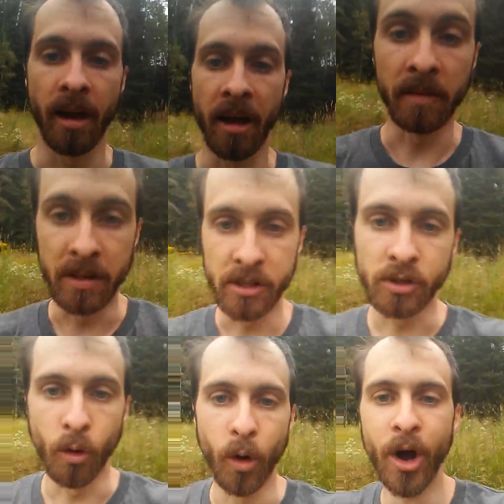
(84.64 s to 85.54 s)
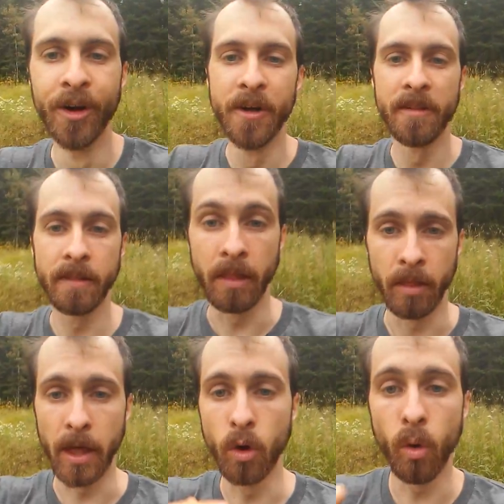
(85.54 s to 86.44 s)
And then so
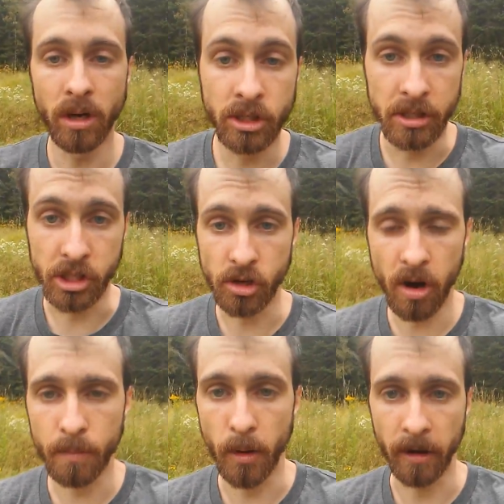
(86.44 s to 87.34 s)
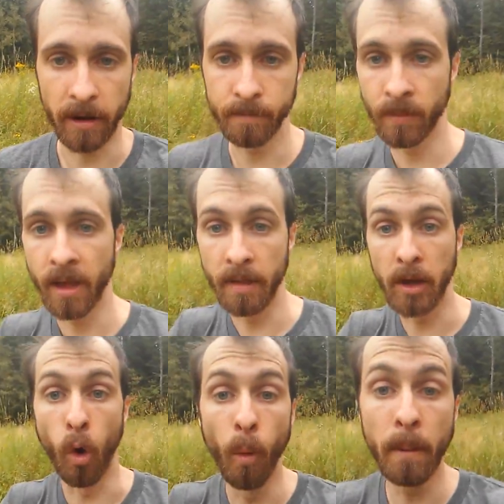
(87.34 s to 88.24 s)
they go onto the stock market, and they
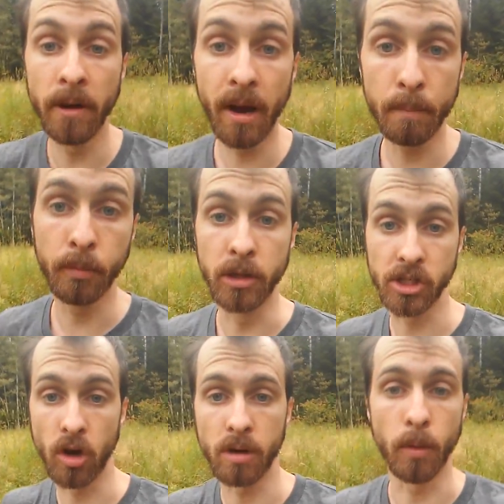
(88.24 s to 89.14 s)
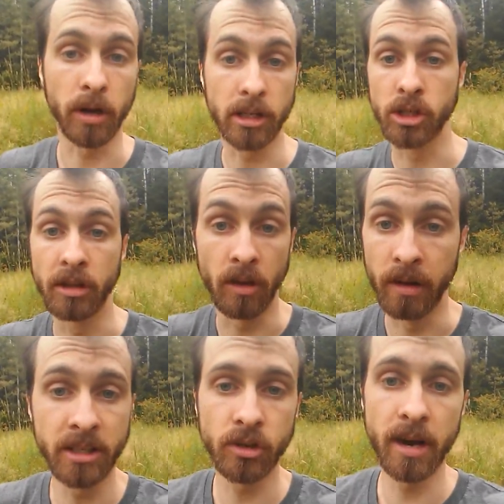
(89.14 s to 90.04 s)
opened up the stock market to the
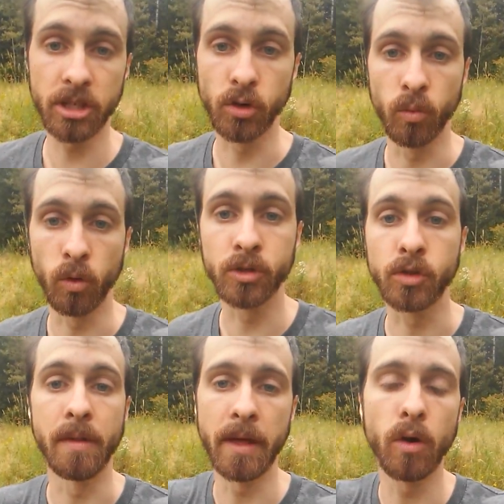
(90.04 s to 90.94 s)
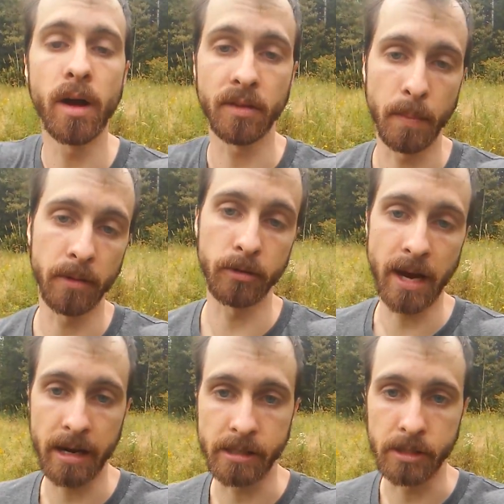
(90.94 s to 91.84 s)
international world so that they don't have to pay their
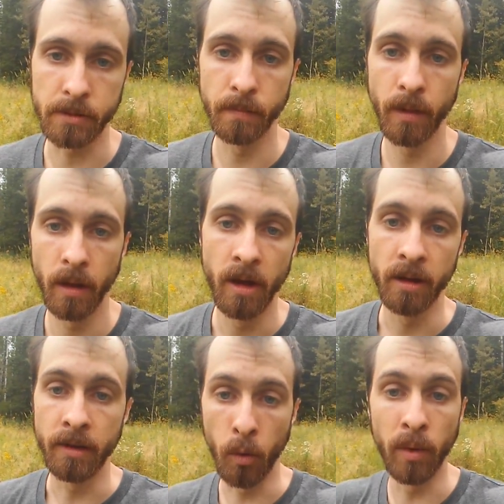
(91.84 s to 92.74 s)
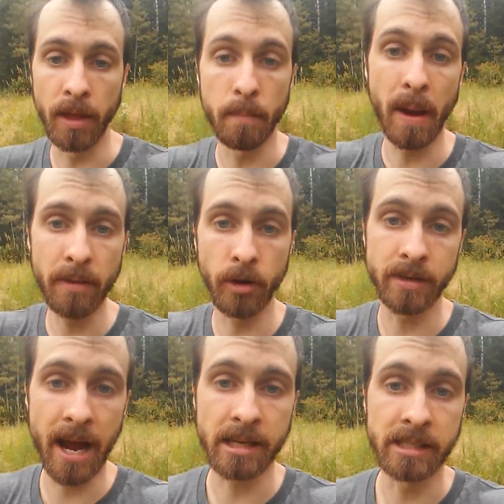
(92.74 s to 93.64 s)
taxes. Now, when they paid their
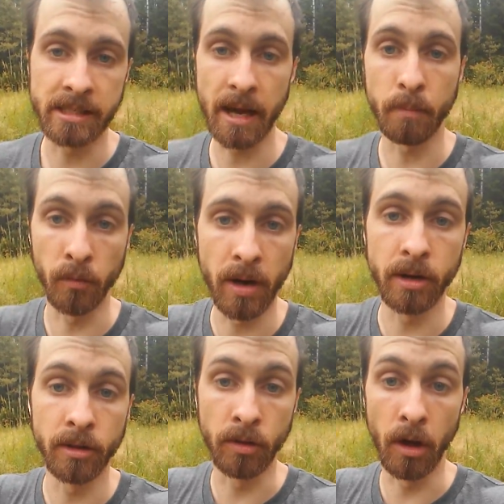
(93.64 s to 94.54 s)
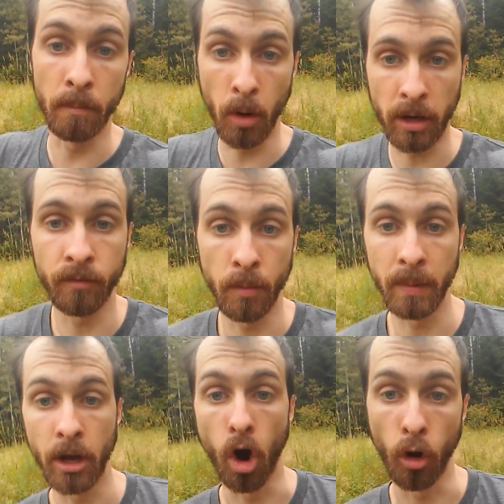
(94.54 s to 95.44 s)
taxes, that prevented the market from
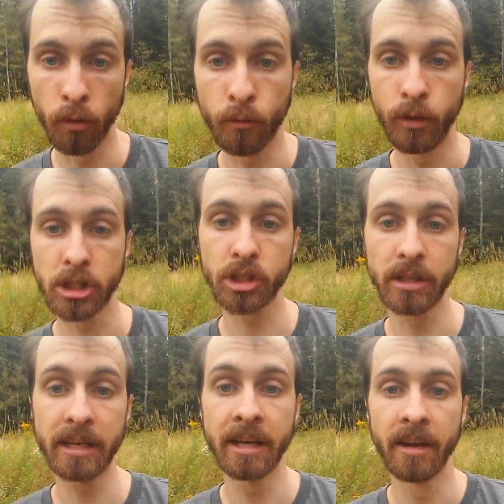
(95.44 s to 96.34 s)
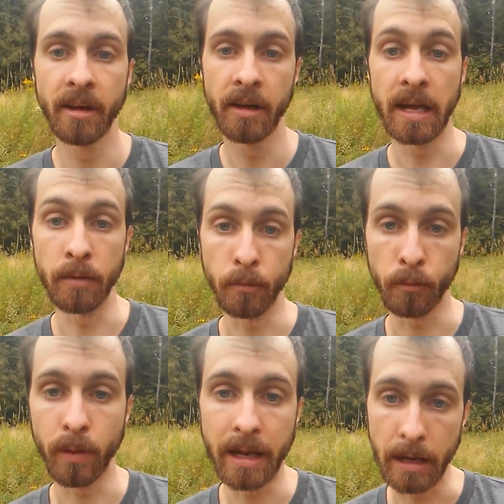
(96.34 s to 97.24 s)
being artificially
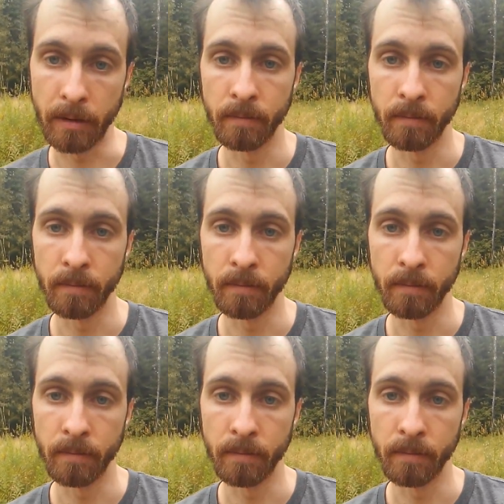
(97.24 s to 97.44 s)
inflated.